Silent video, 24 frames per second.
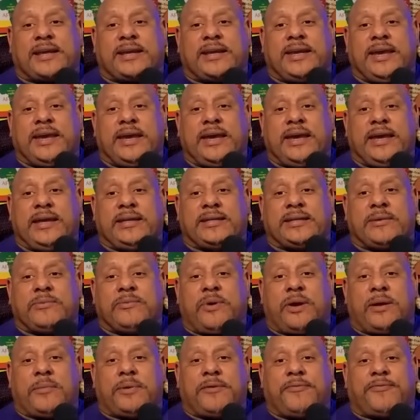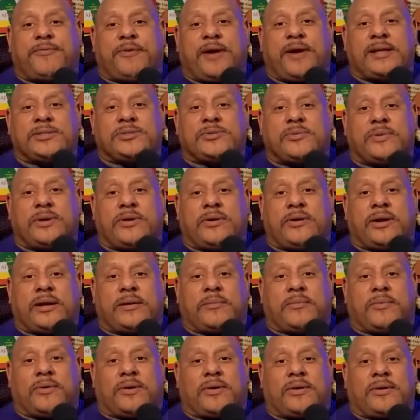he didn't want to be friends with her
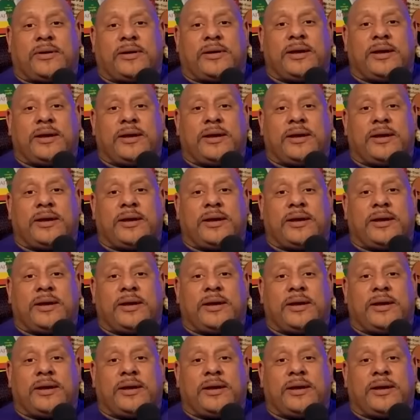anymore.